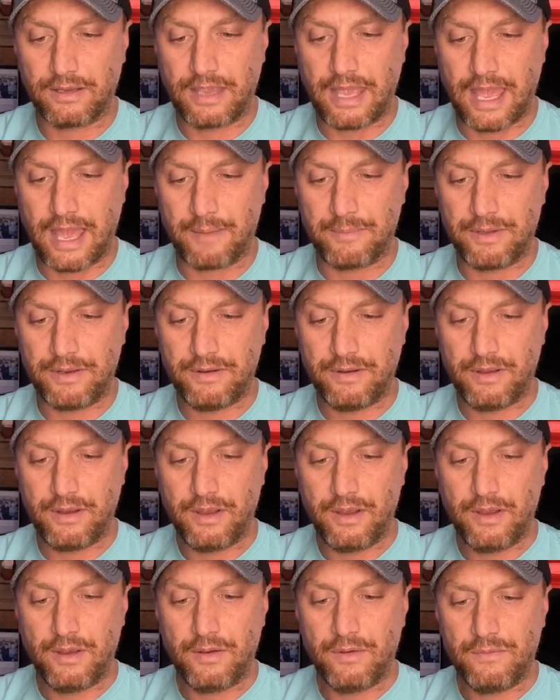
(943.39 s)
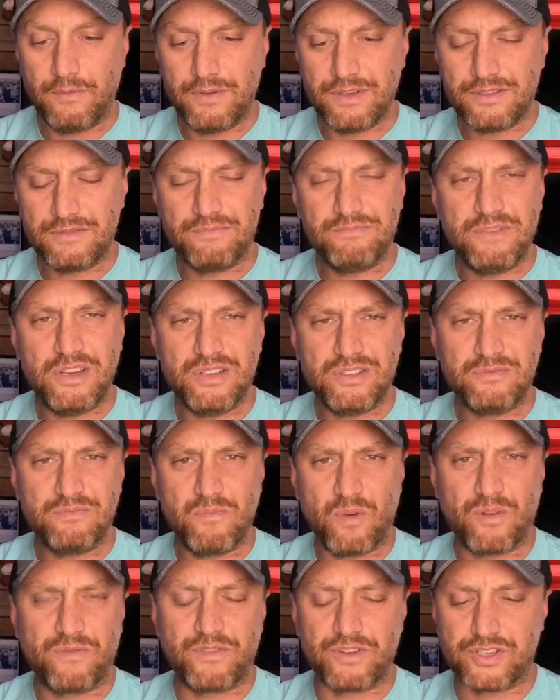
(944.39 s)
cabin was used
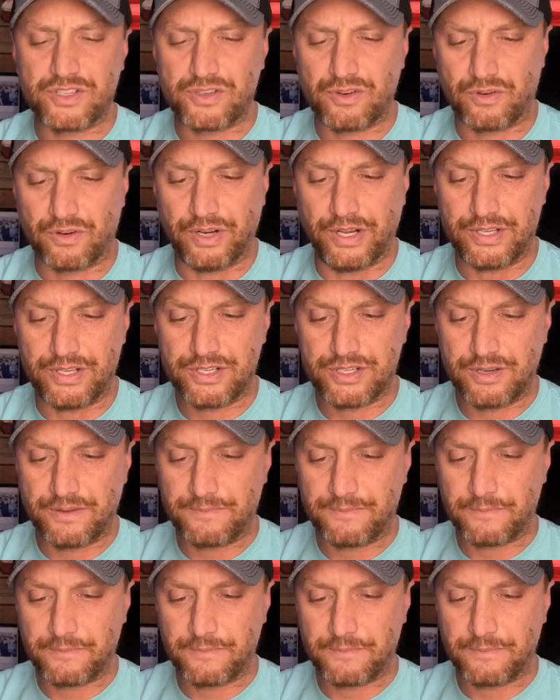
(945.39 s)
more for storage.